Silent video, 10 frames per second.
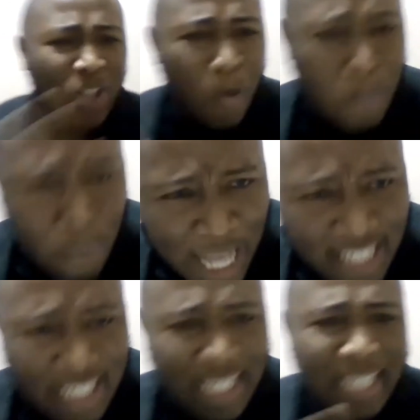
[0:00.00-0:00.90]
now
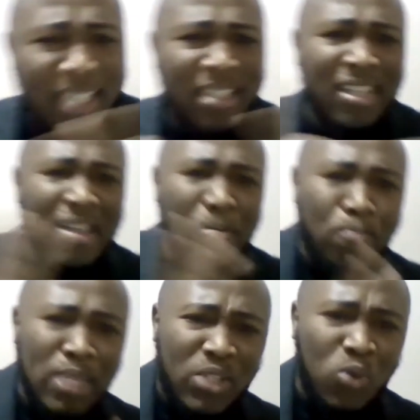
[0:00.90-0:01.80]
battling
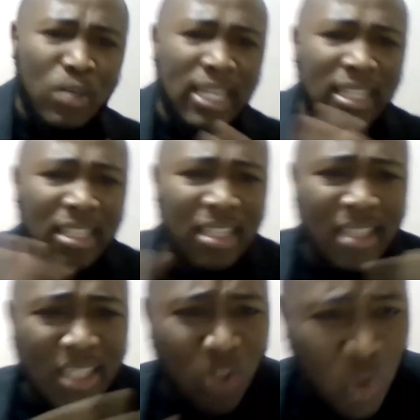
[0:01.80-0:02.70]
between
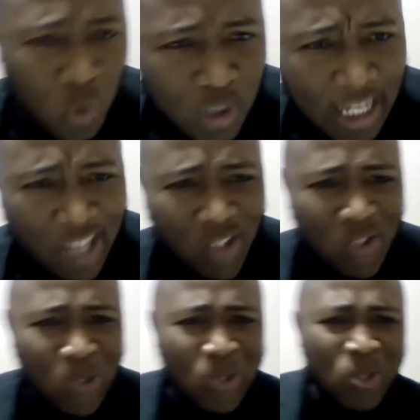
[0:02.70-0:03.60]
these two
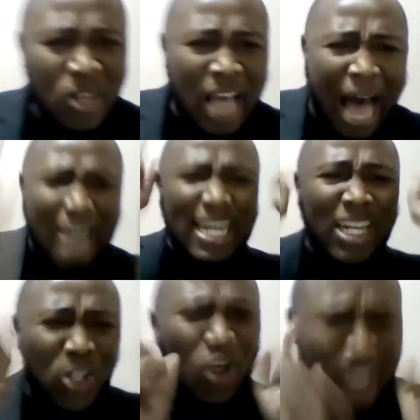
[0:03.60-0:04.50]
things. And then
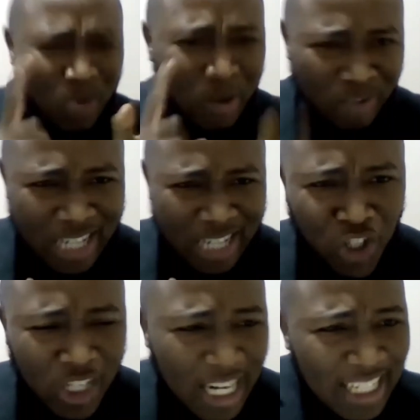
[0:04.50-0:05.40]
he got a
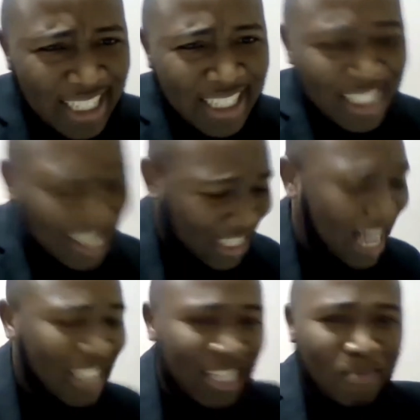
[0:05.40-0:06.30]
revelation, and he, he
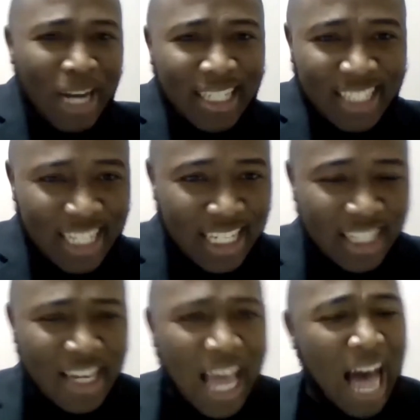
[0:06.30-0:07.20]
started by saying it.
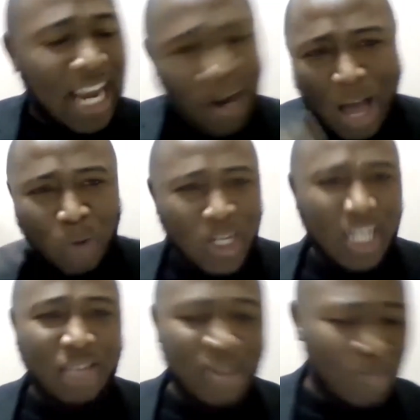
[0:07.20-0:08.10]
And I, I will not
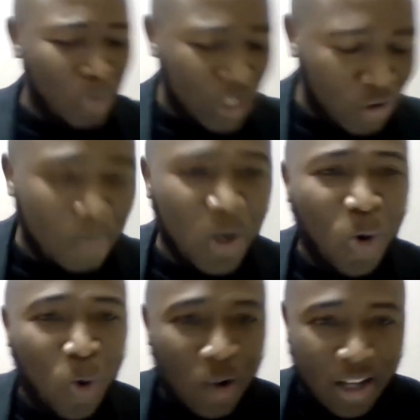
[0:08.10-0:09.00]
even preach from the
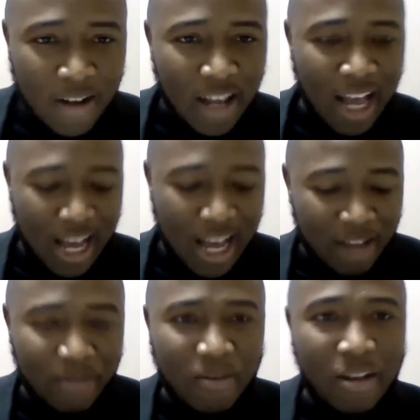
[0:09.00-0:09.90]
whole uh,
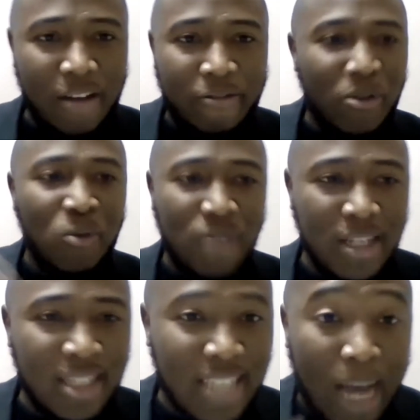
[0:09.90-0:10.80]
a few
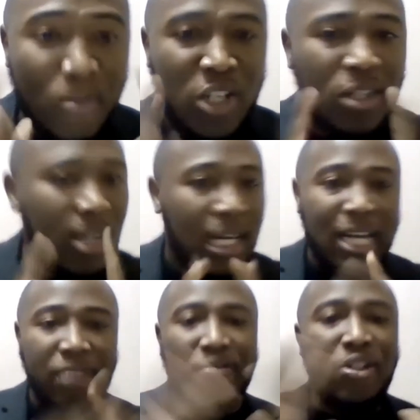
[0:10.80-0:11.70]
verses. I'm just going to look at
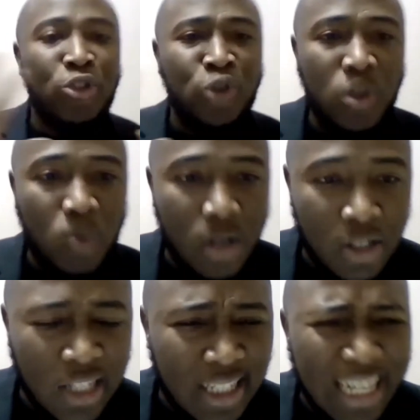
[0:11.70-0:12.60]
the first three
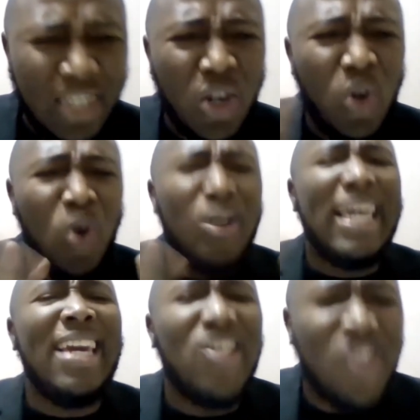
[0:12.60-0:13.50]
words. He said, the Lord
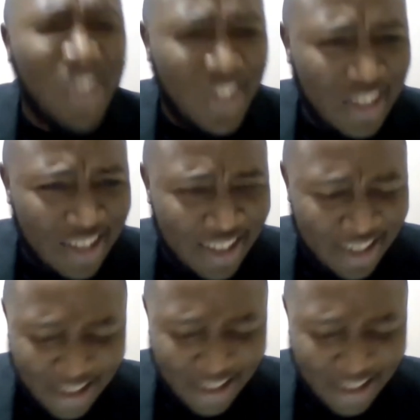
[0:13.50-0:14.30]
is.